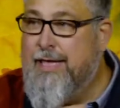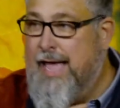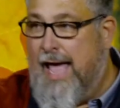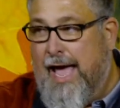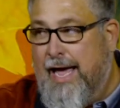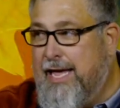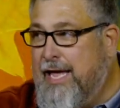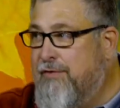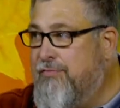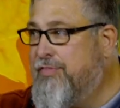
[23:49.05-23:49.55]

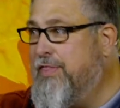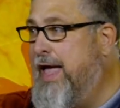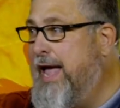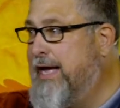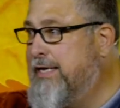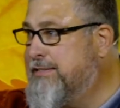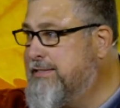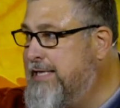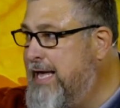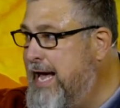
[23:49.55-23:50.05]
Yeah, give
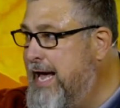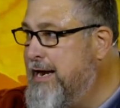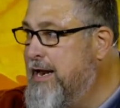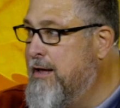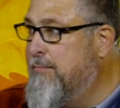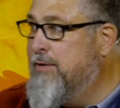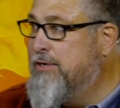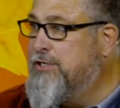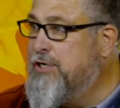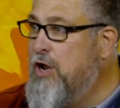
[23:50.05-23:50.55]
thanks then,
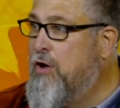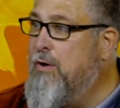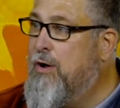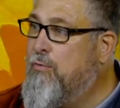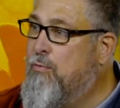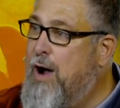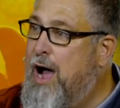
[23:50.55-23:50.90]
but you know what?